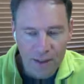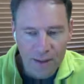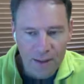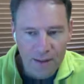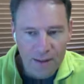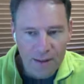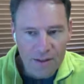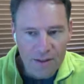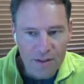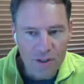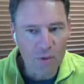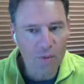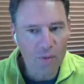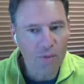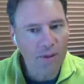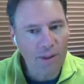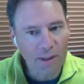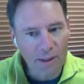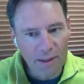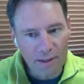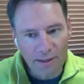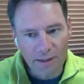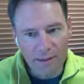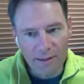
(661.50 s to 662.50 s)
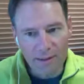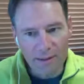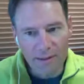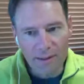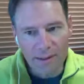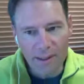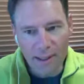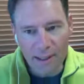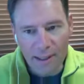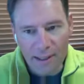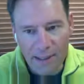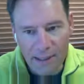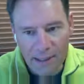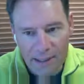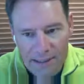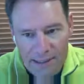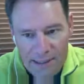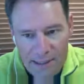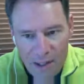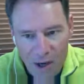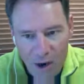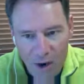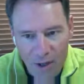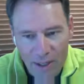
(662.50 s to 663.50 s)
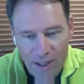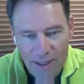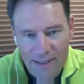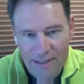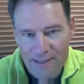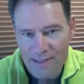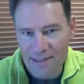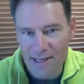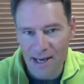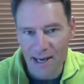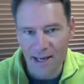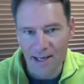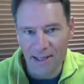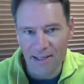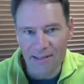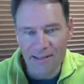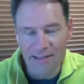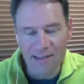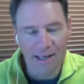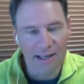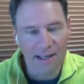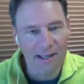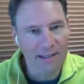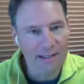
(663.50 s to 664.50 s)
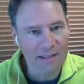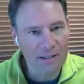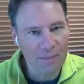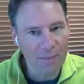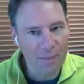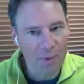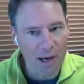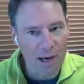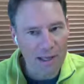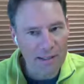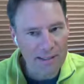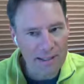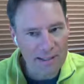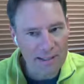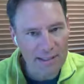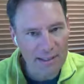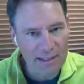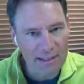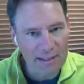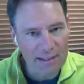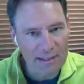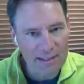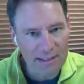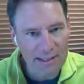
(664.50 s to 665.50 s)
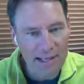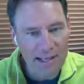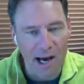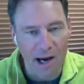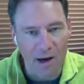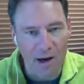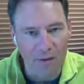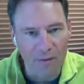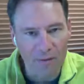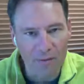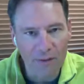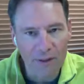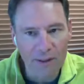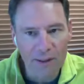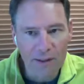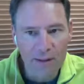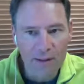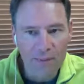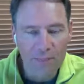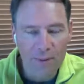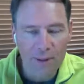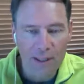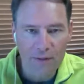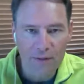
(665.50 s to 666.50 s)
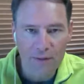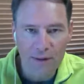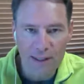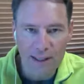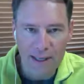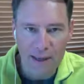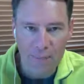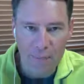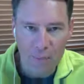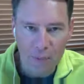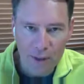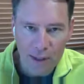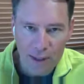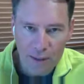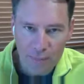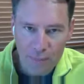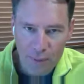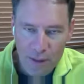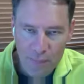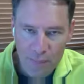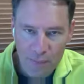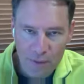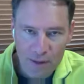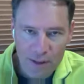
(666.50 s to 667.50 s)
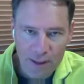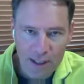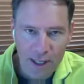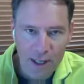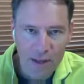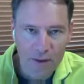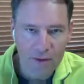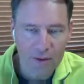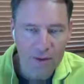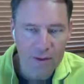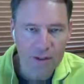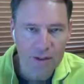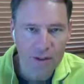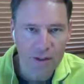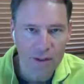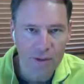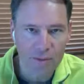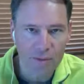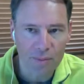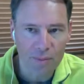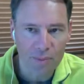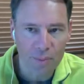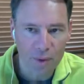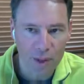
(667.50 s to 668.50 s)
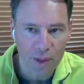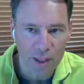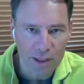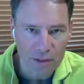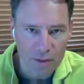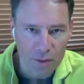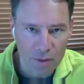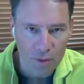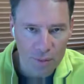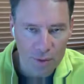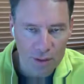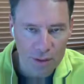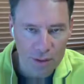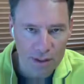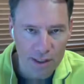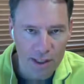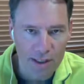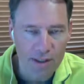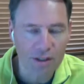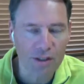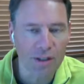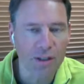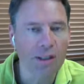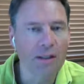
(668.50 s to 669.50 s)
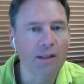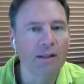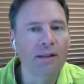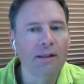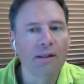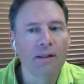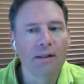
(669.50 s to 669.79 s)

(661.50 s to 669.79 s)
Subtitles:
So it's an art and a science, and it's a process in itself. But I think, bringing people together and starting with a brainstorming session,